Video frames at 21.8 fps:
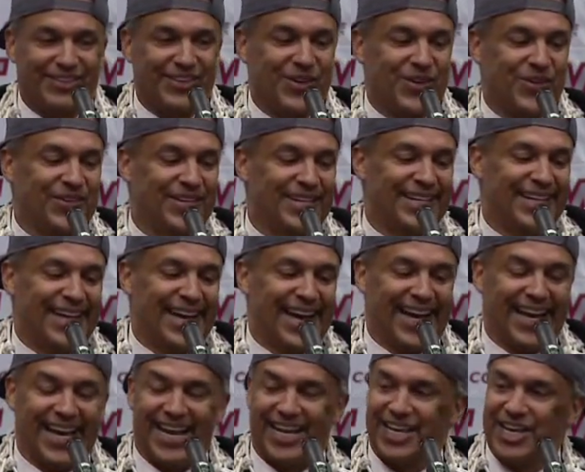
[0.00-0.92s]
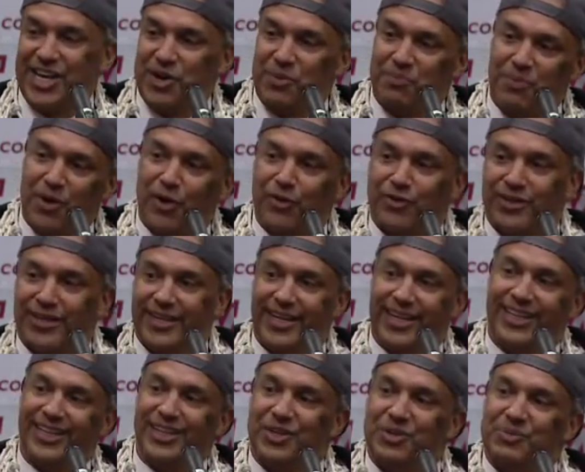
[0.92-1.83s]
So I got to get them both to
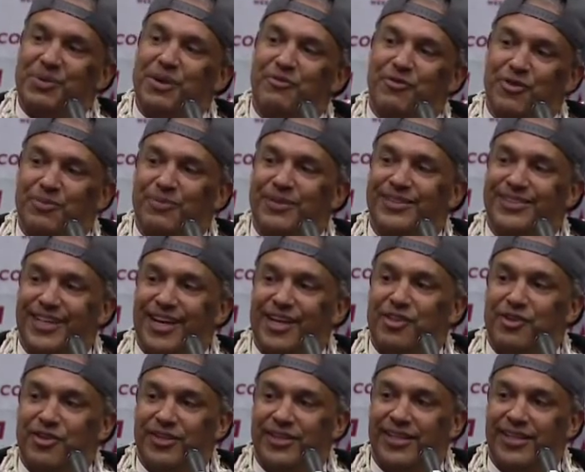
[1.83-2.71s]
get a little bit from each other,